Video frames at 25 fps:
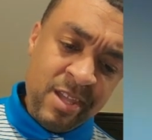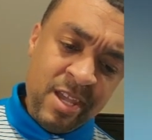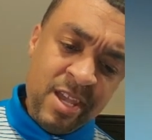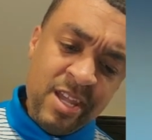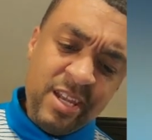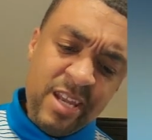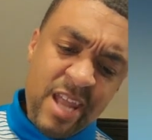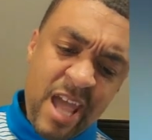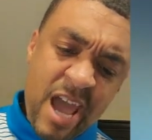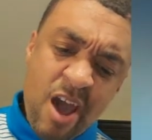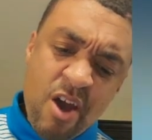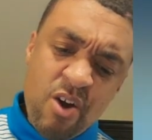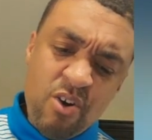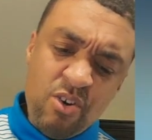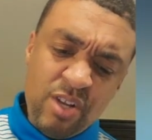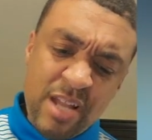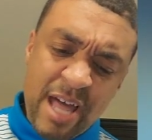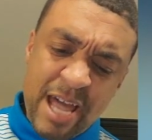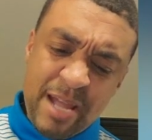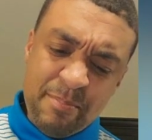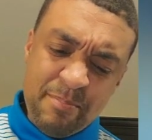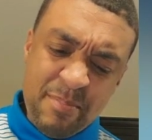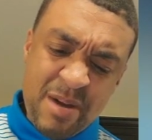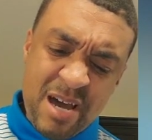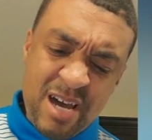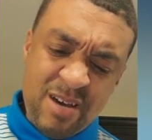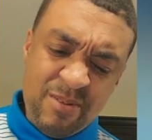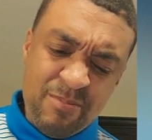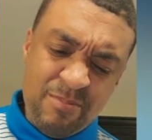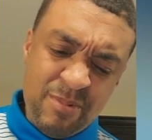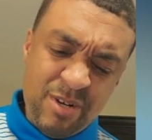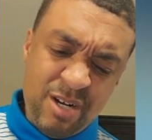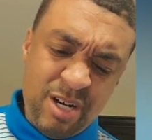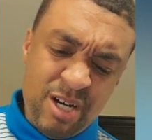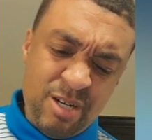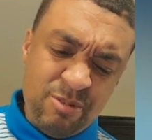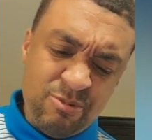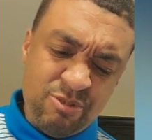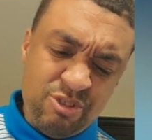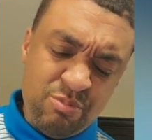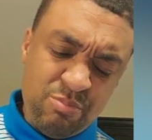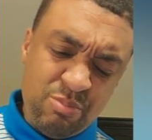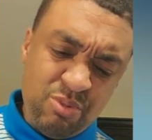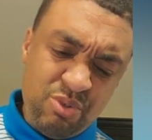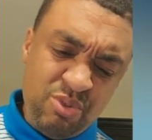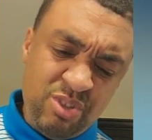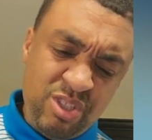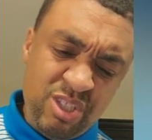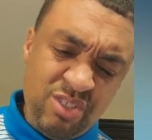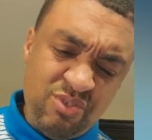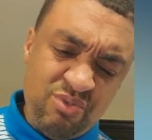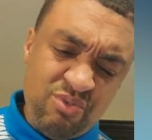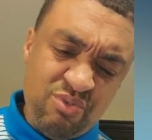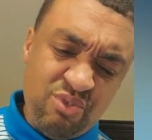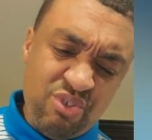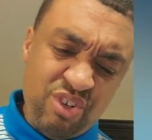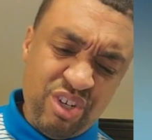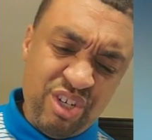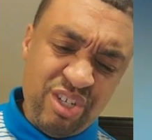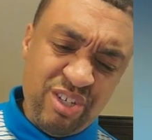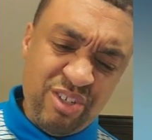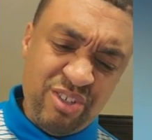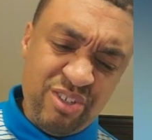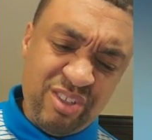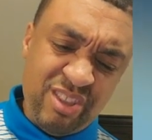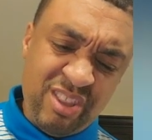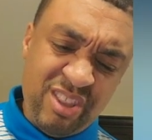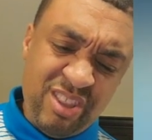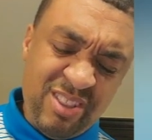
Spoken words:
Now I don't like my smoothies real